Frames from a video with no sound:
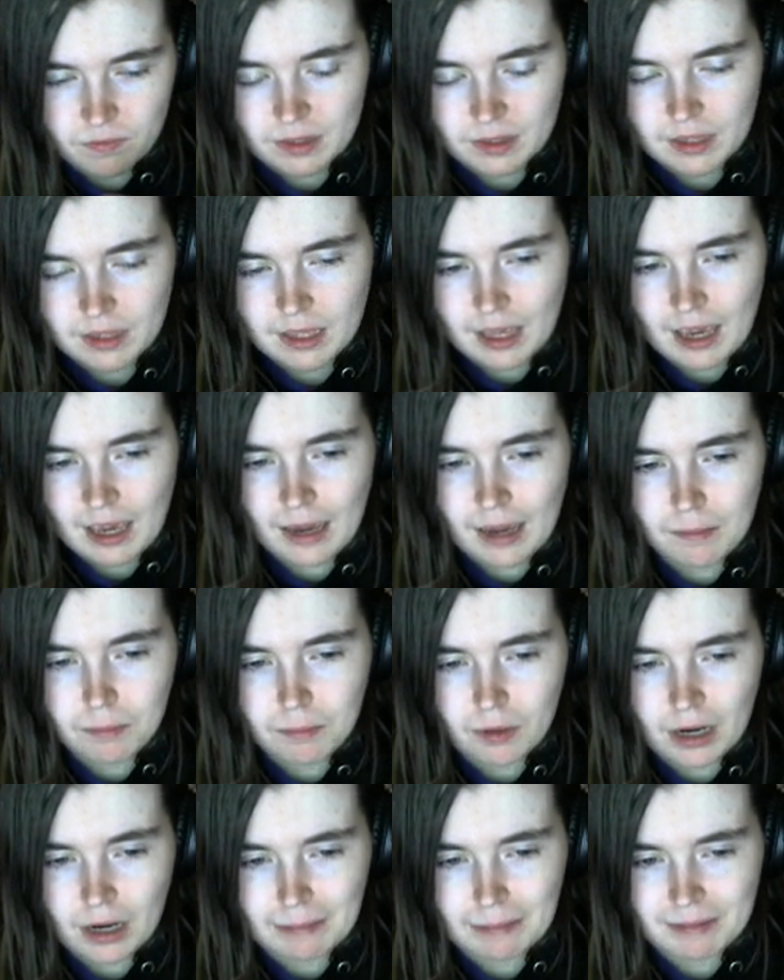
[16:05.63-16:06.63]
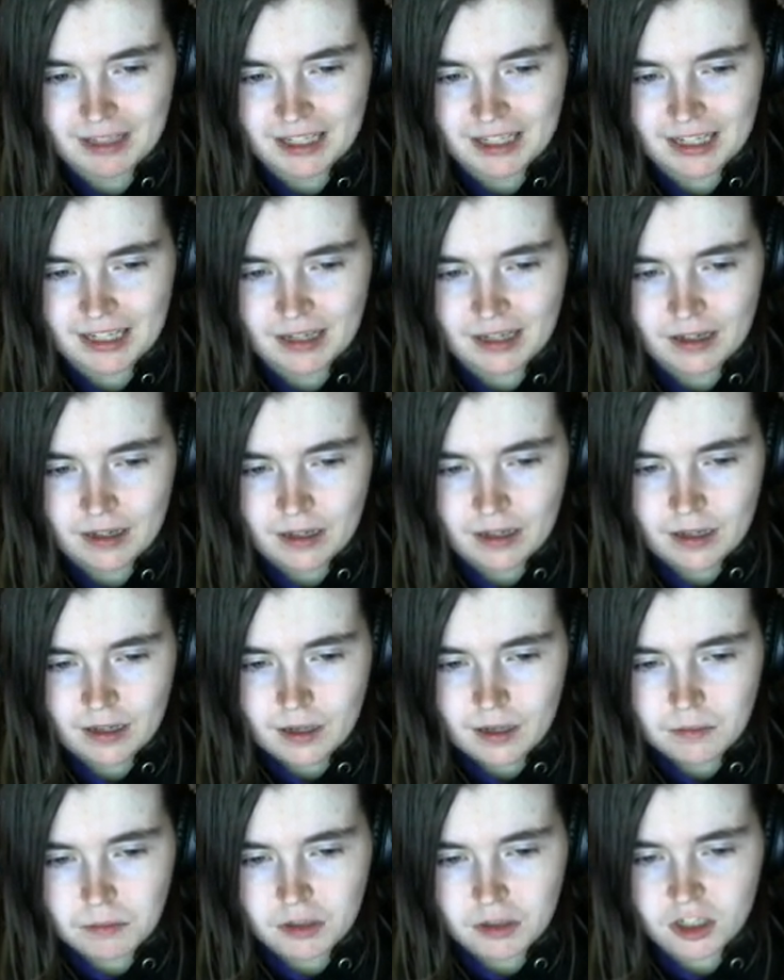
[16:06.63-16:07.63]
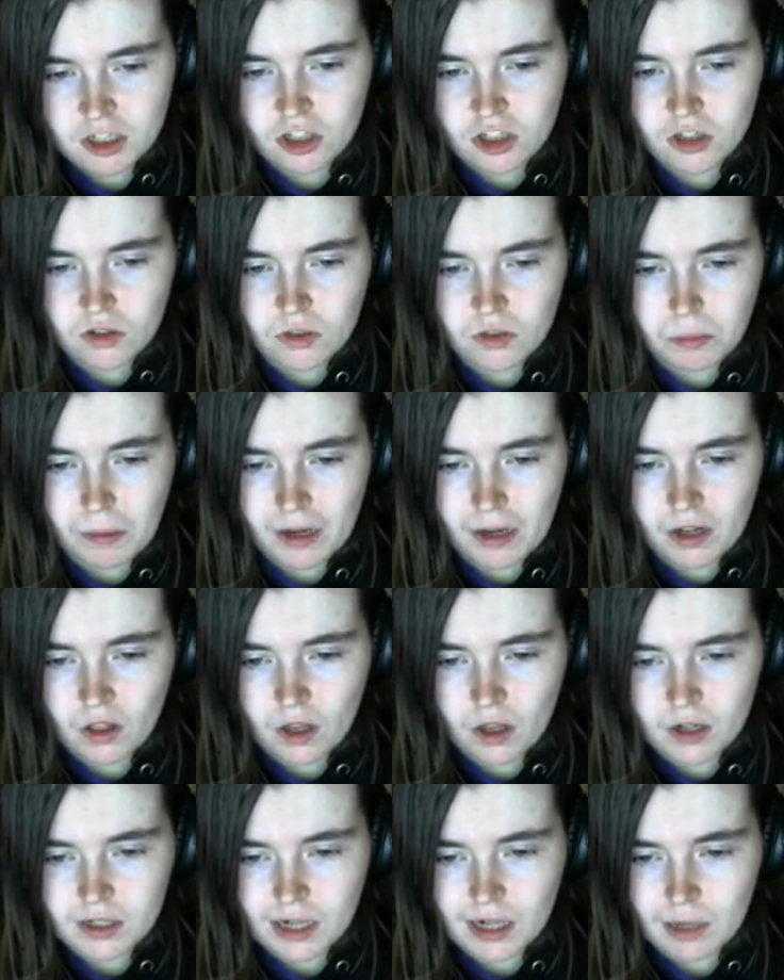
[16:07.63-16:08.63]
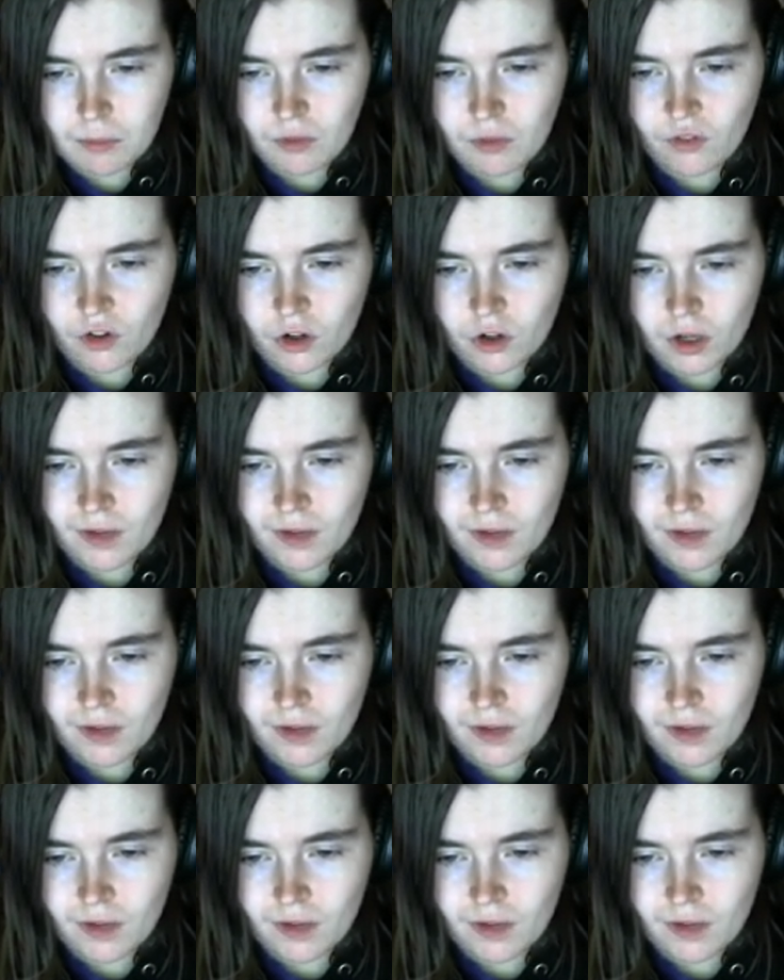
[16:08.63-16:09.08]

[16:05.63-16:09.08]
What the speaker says: Yeah, probably. But you do spend a lot of time with her,